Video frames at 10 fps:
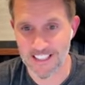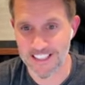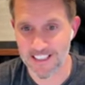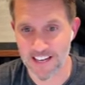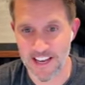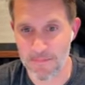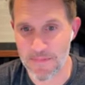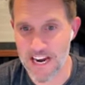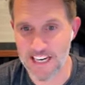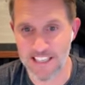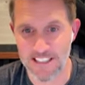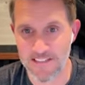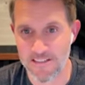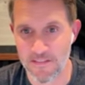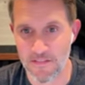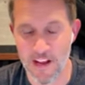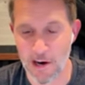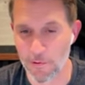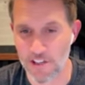Like I came back not